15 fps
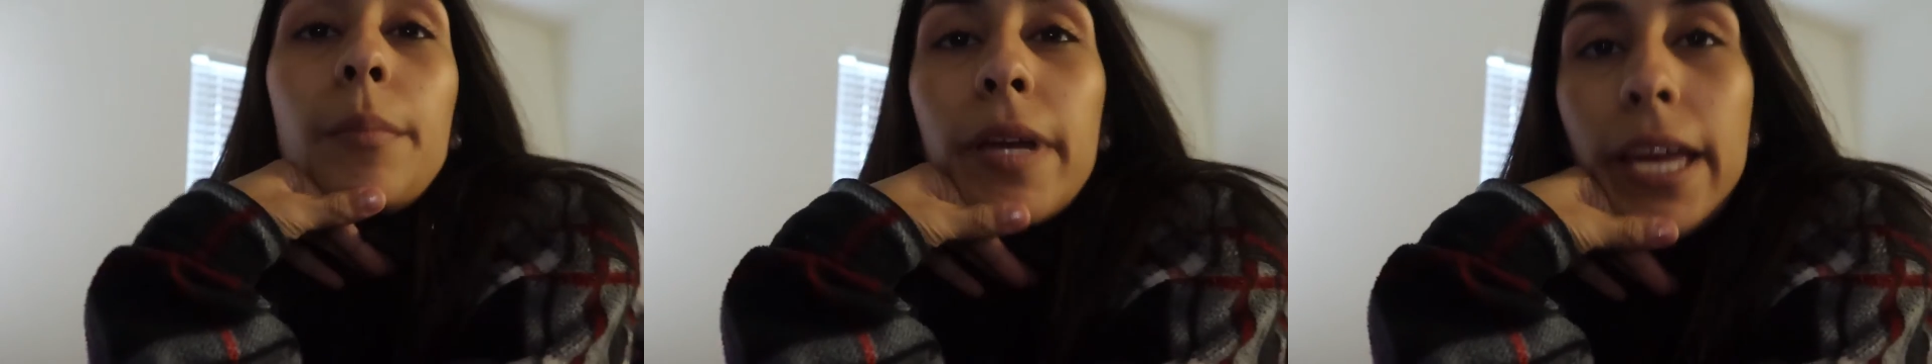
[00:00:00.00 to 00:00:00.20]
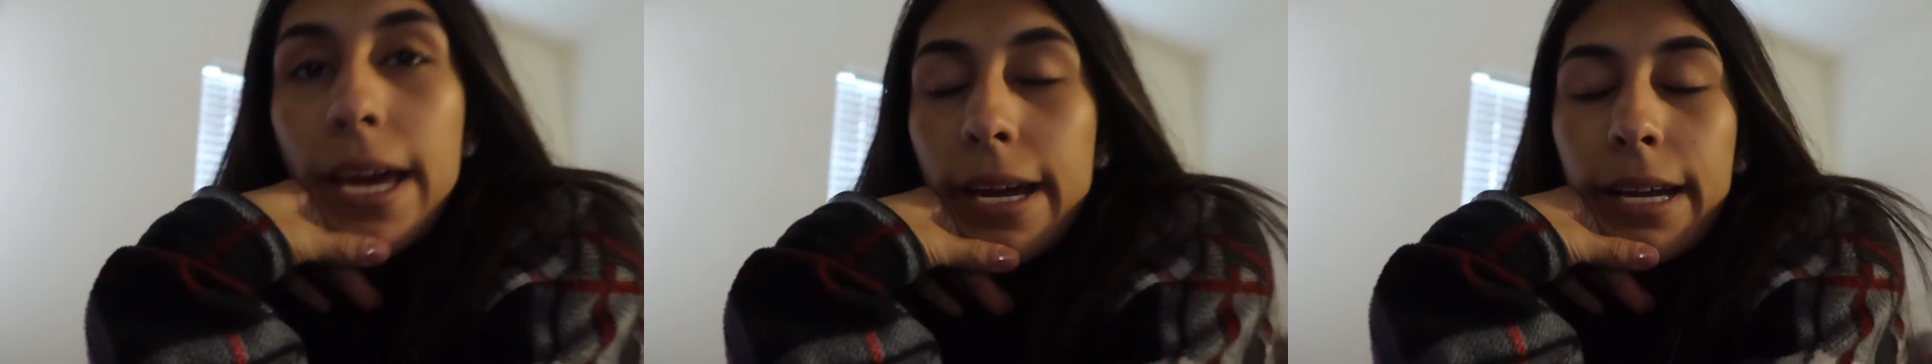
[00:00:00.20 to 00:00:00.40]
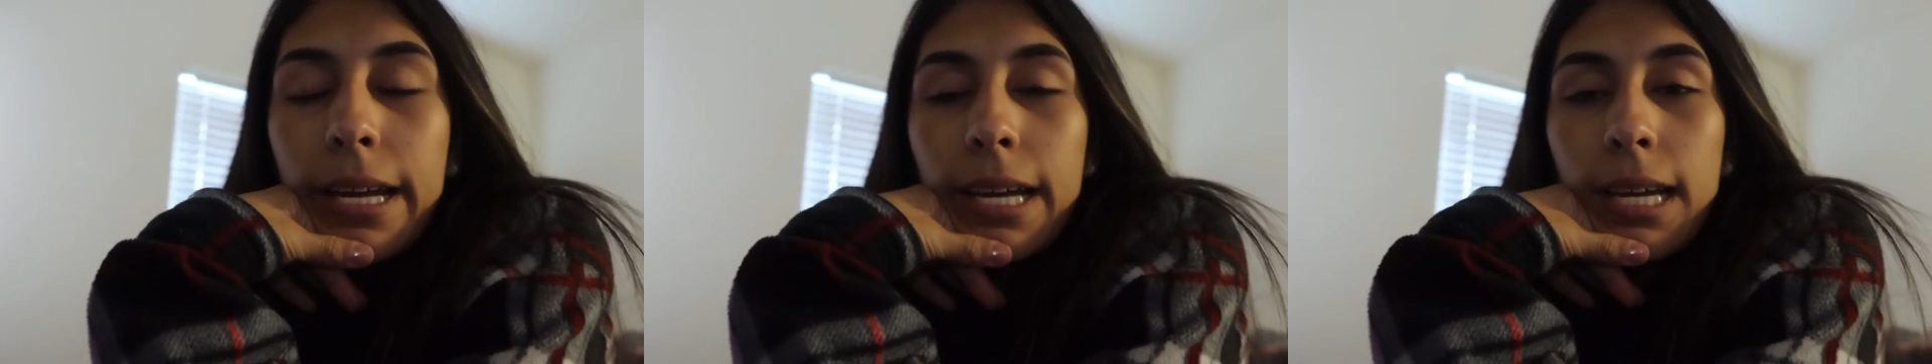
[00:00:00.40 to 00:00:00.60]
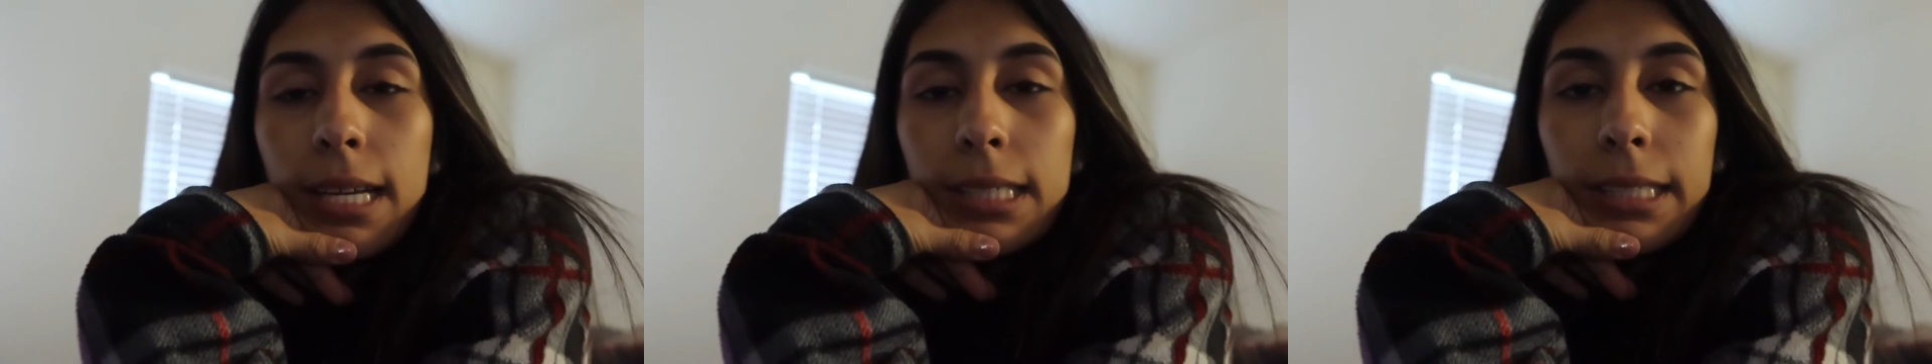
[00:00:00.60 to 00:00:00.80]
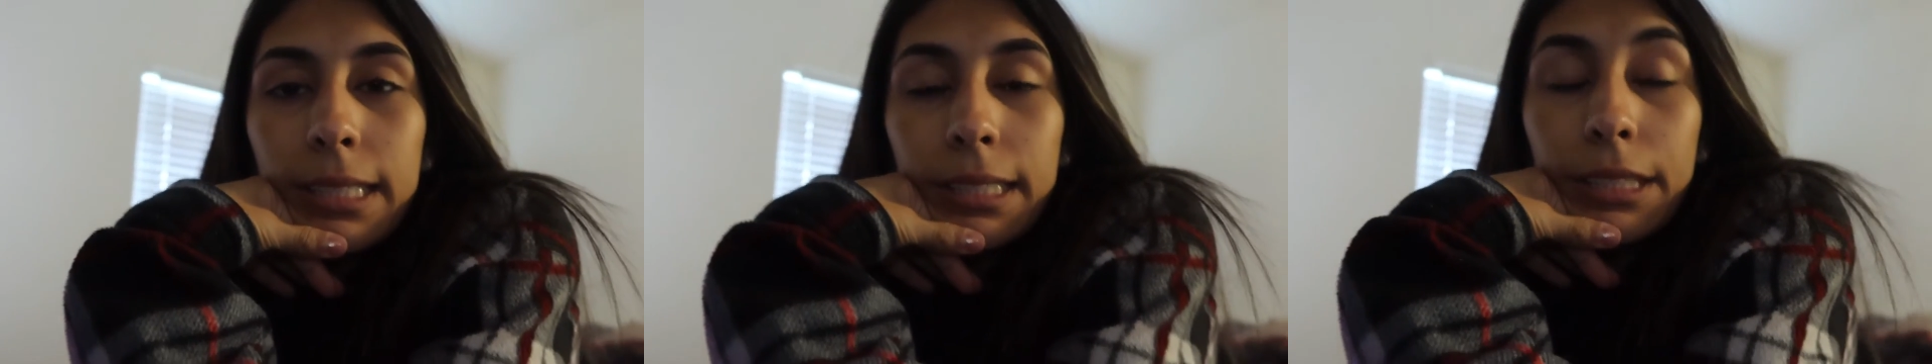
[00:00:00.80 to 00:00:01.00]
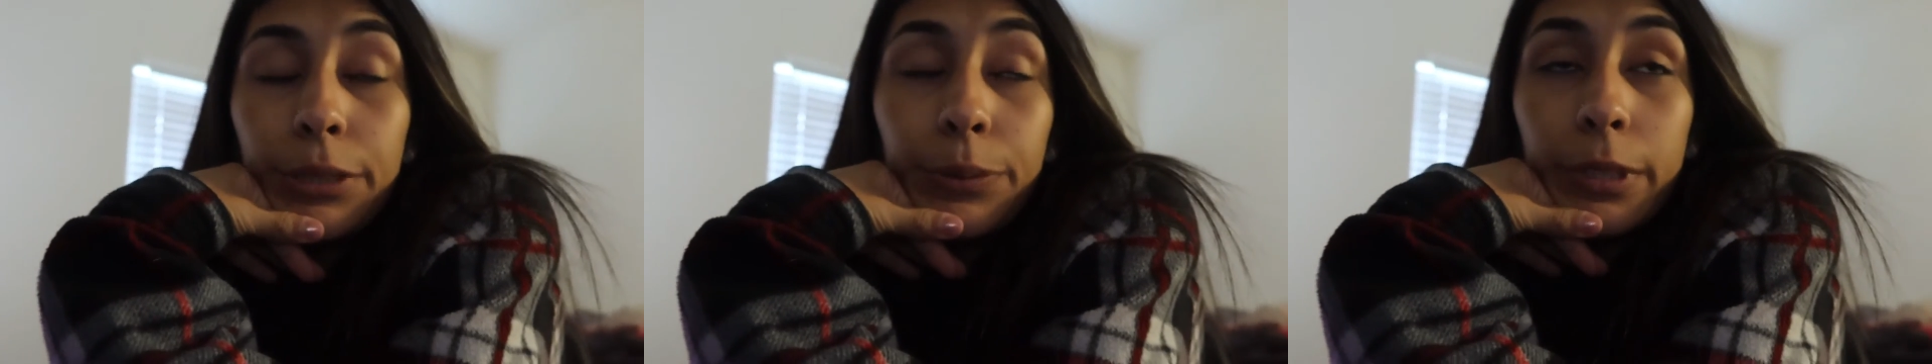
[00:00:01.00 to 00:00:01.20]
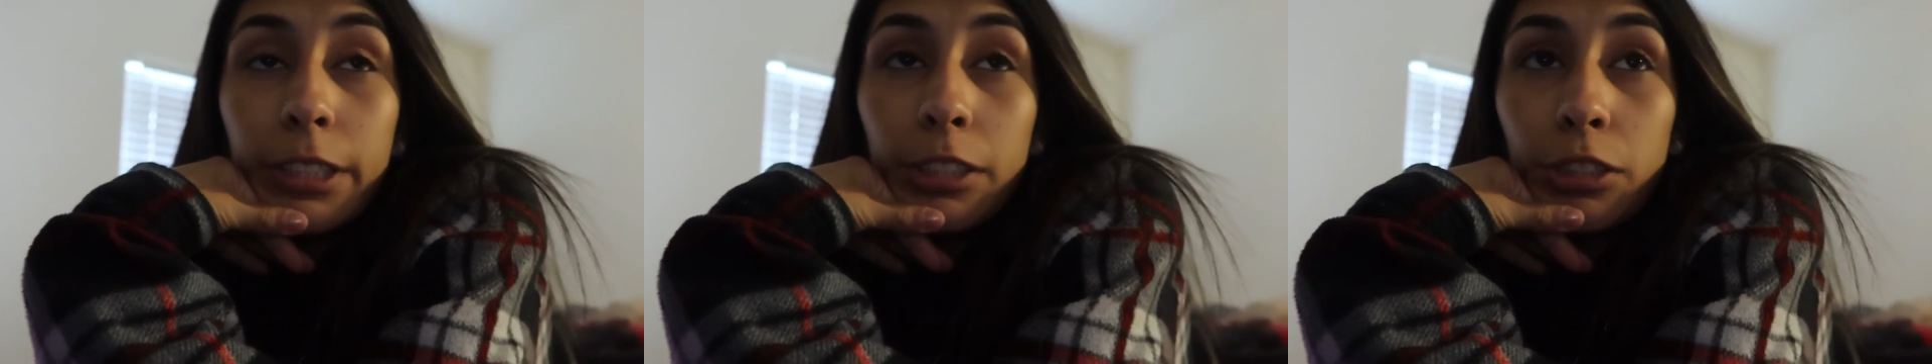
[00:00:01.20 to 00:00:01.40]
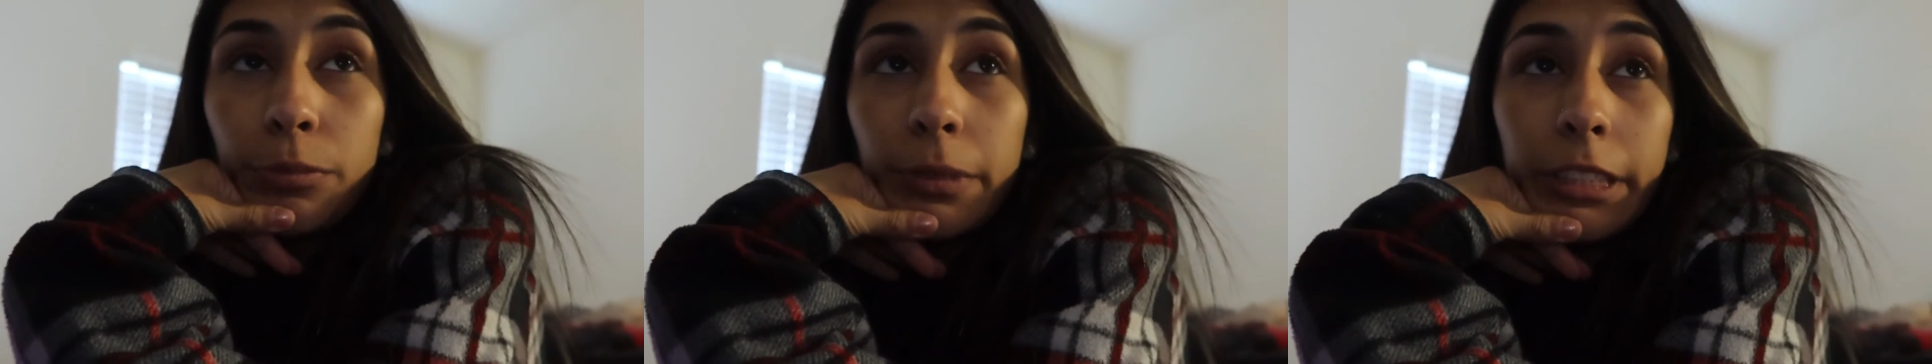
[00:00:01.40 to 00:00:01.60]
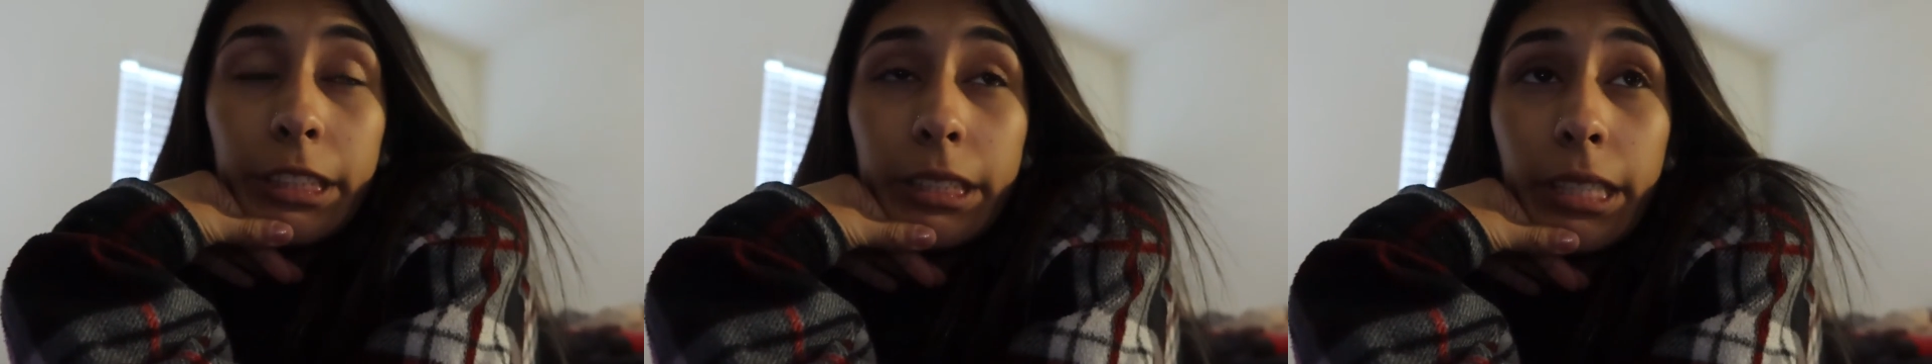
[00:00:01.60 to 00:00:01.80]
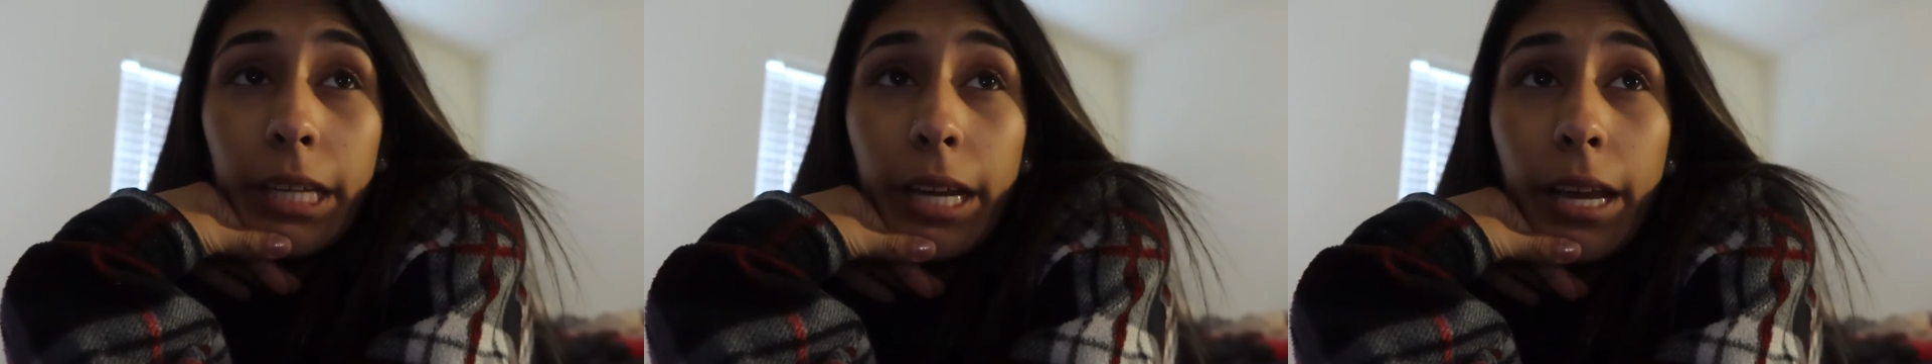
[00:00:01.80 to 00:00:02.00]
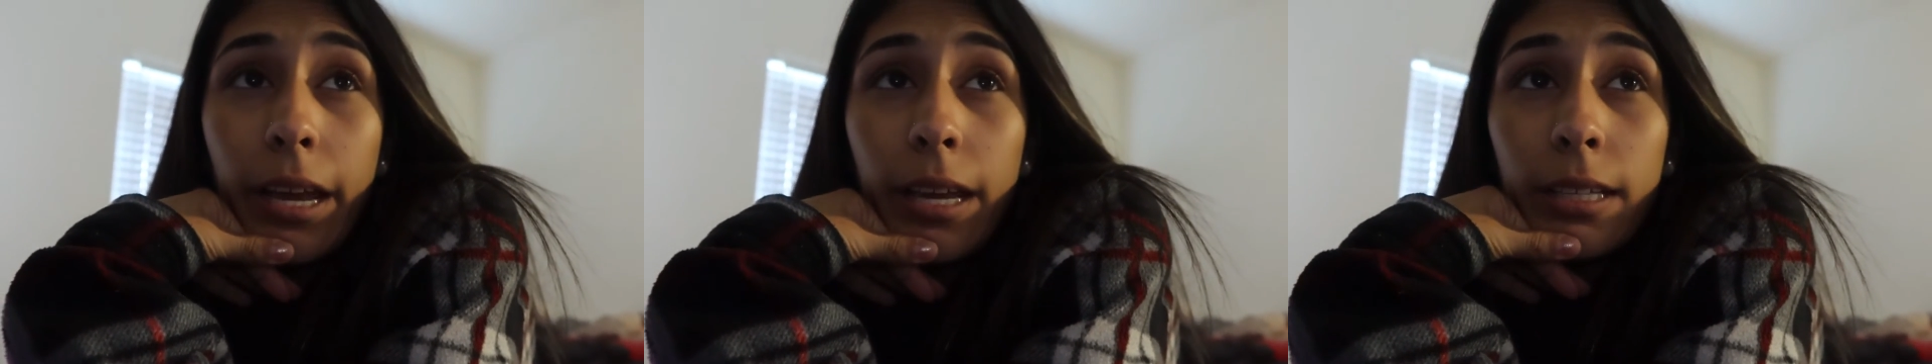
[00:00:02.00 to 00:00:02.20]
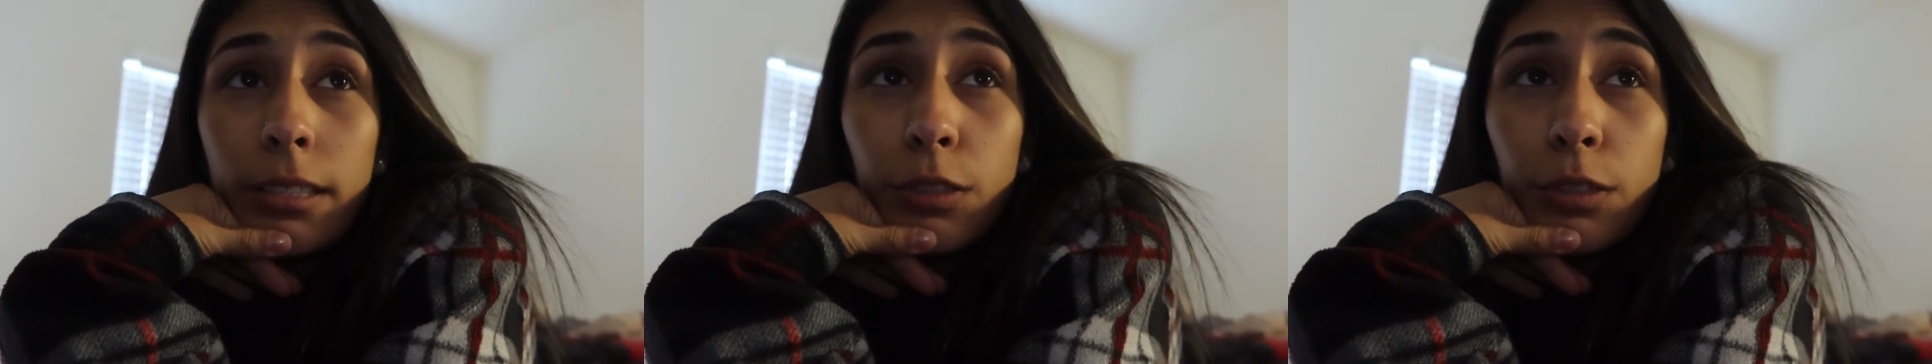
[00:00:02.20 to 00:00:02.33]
But yeah guys, I didn't really do much today.